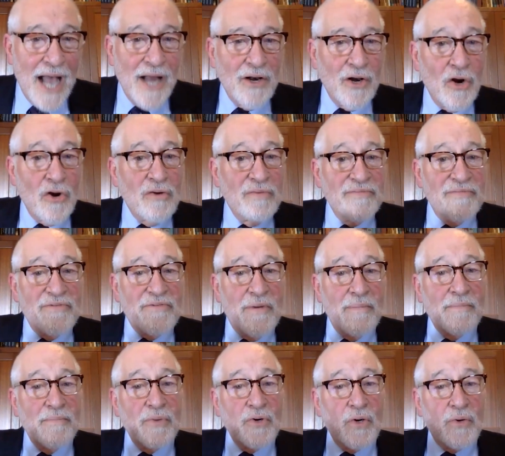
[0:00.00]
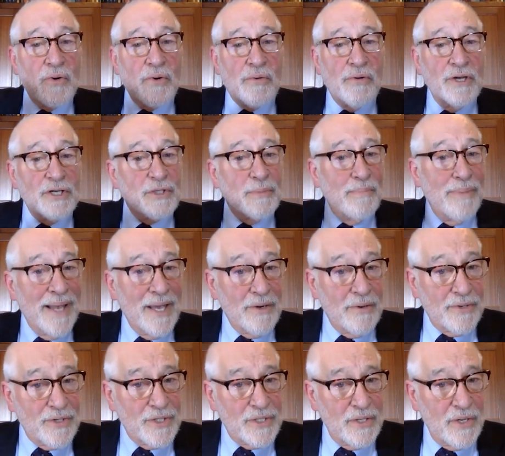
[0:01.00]
I learned from Chris
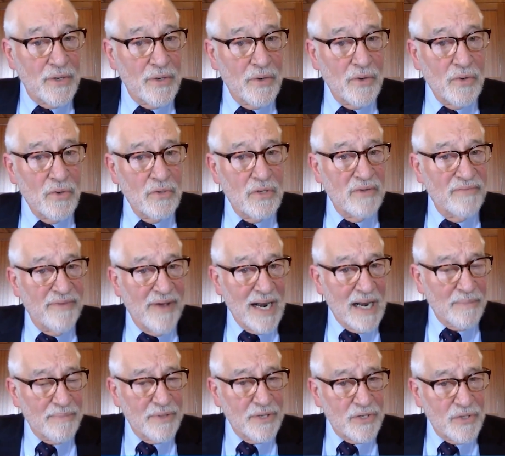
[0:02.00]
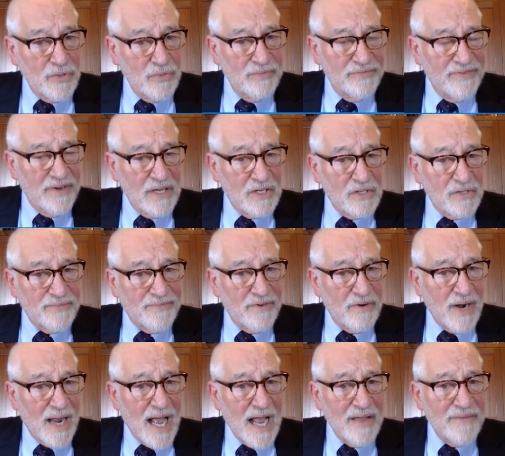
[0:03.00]
Pedersen, who developed the two funds
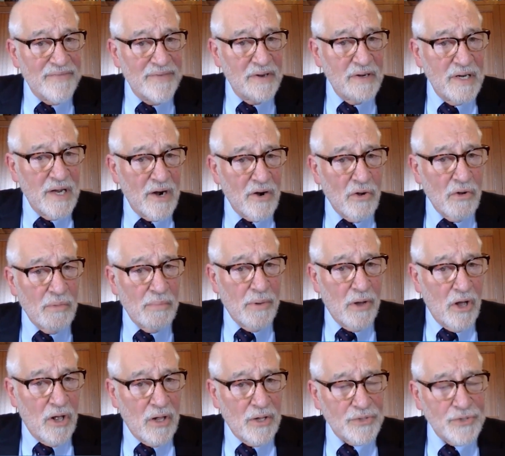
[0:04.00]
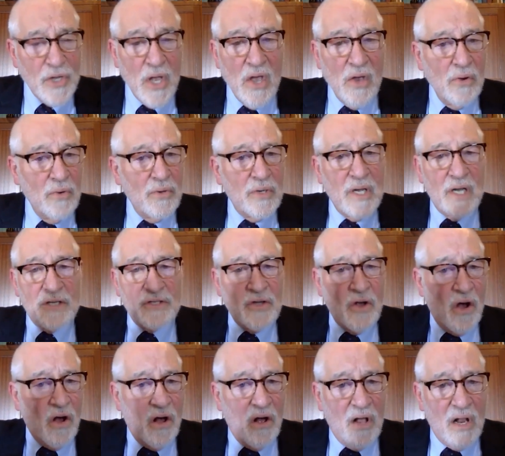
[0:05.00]
for life, and Daryl Balls, who
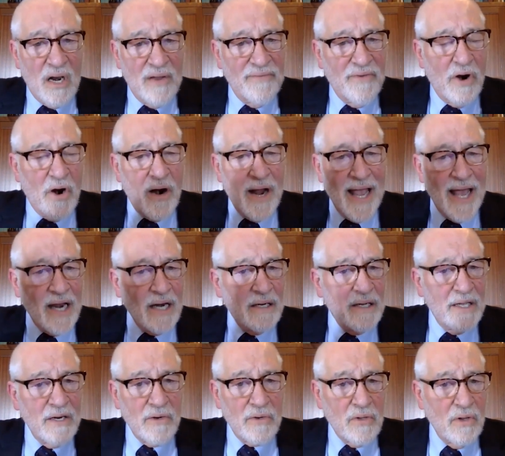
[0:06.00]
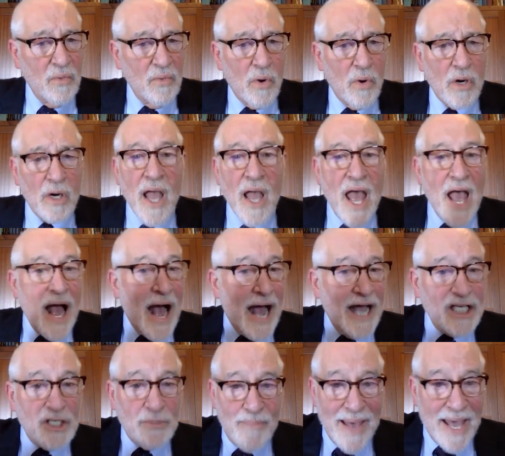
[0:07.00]
does all of our analytical work.
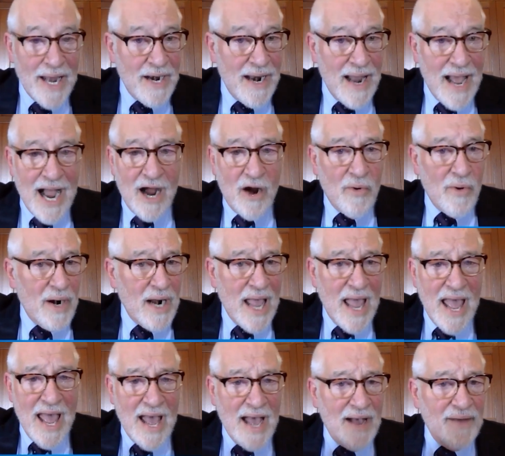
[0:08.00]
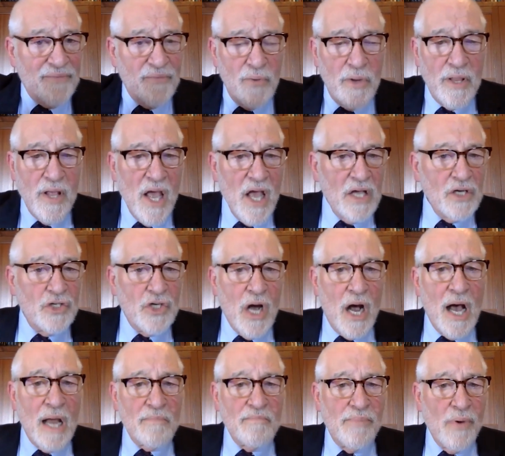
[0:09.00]
I spent an hour and a half with
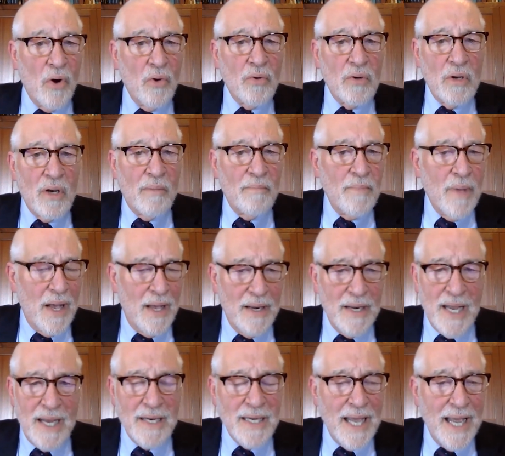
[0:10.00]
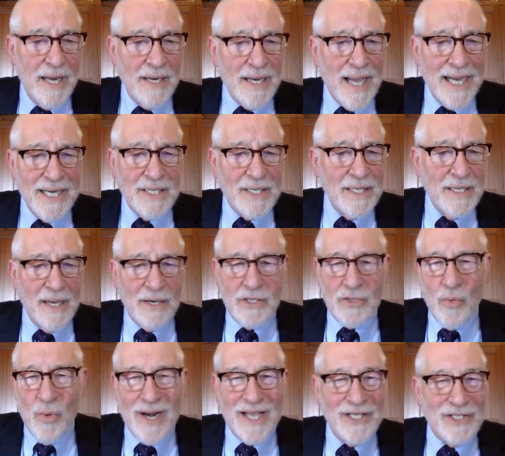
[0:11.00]
John Bogle in
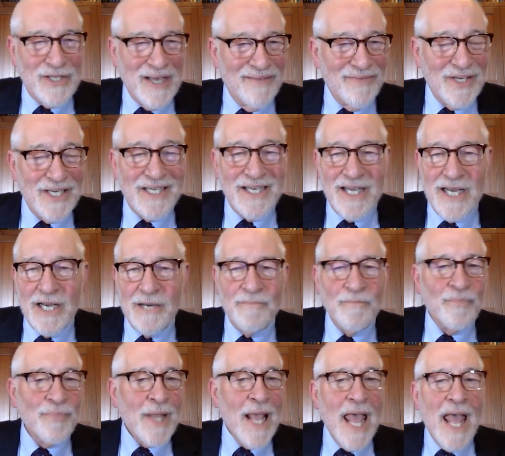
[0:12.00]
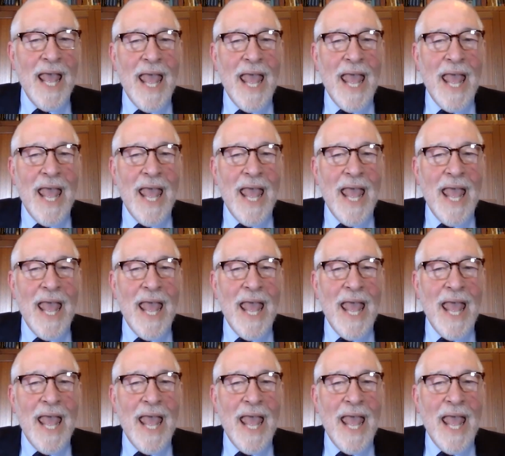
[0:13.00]
2017,